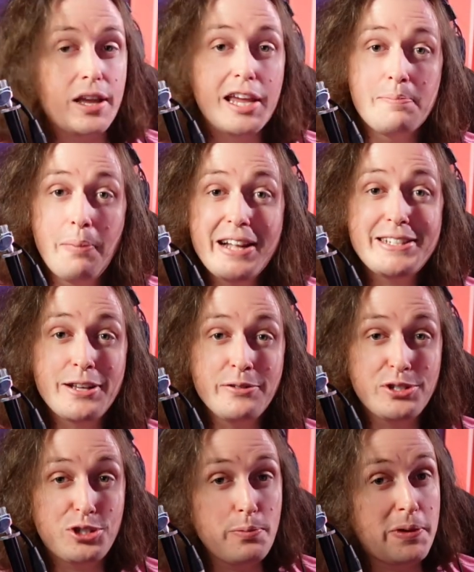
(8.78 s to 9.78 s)
It might sound
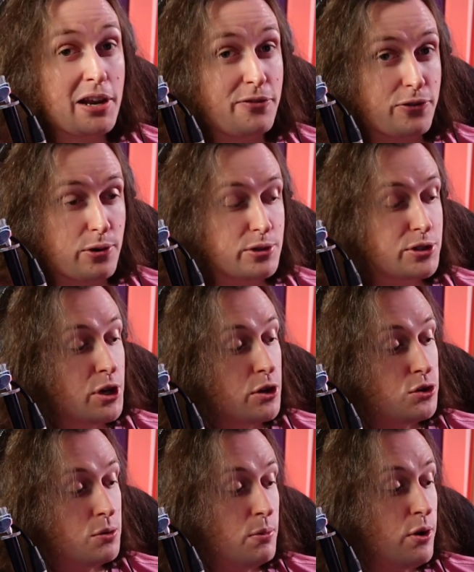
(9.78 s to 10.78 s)
stupid at first
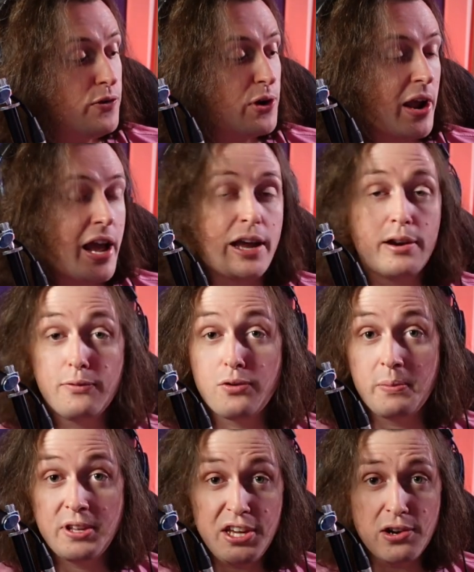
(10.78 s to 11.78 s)
to move your hand
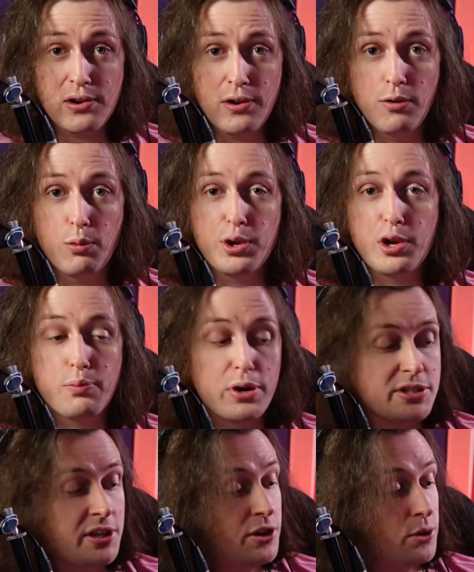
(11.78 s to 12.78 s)
from here, where you're
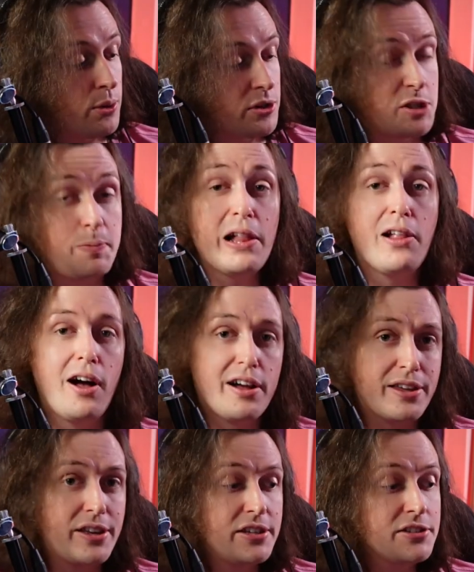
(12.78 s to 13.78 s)
pressing your spell
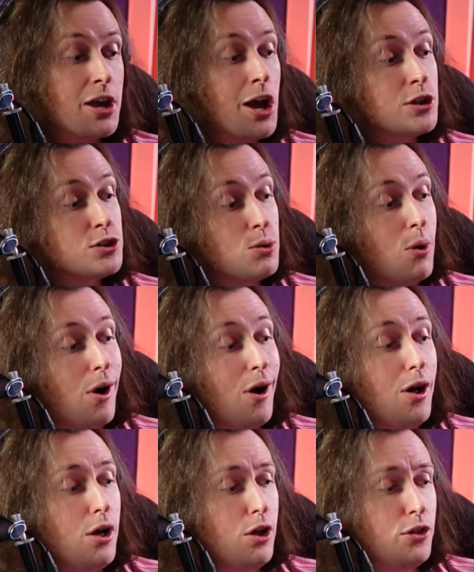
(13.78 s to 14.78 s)
hotkeys, to
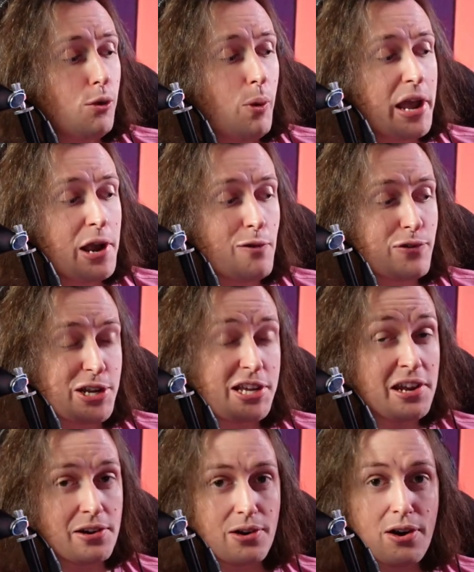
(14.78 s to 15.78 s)
all the way over
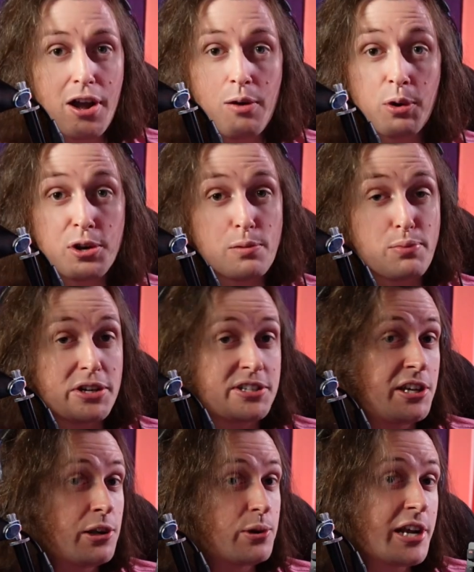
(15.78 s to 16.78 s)
here, where you're
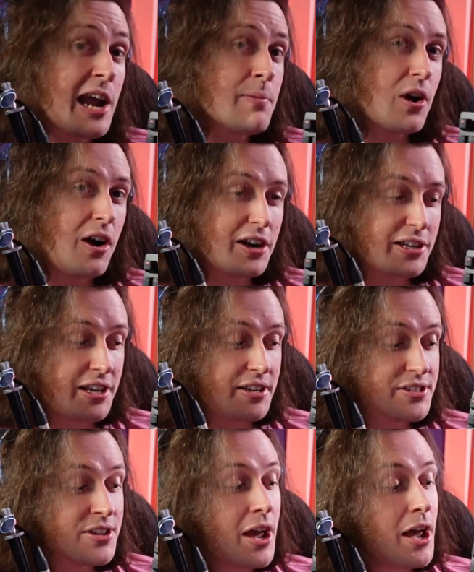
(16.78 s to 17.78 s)
pressing your camera
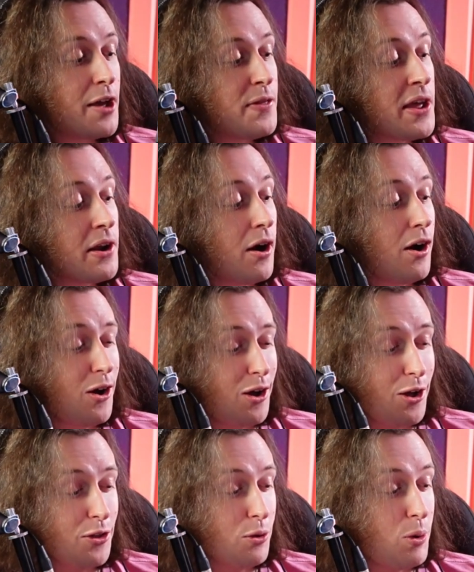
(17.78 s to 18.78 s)
hotkeys, and then
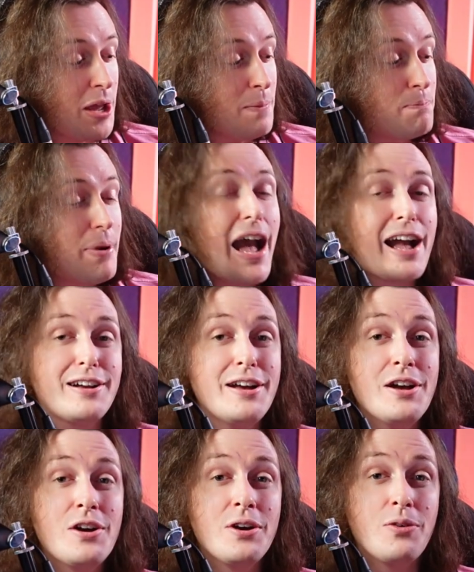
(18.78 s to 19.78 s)
all the way back
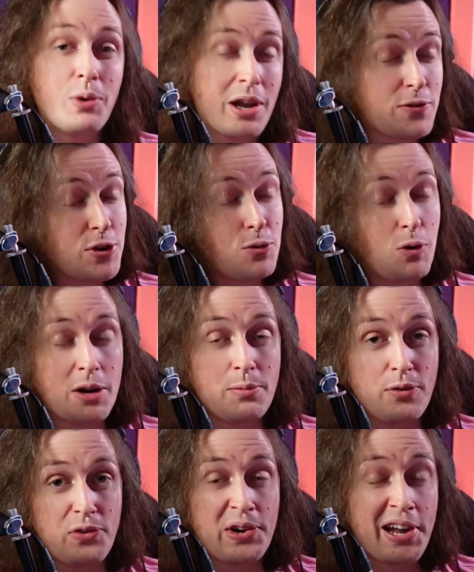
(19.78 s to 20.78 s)
whenever you want to
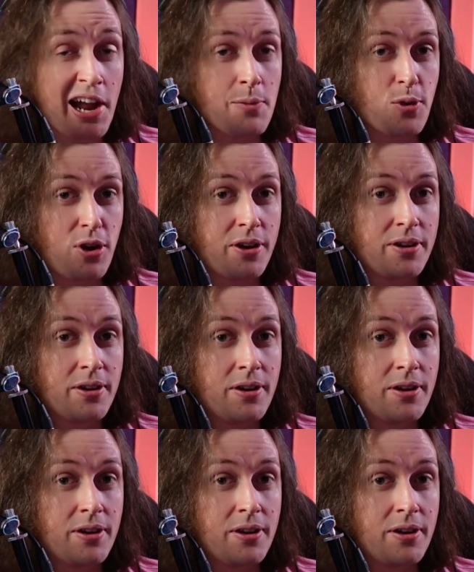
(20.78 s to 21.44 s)
move your camera.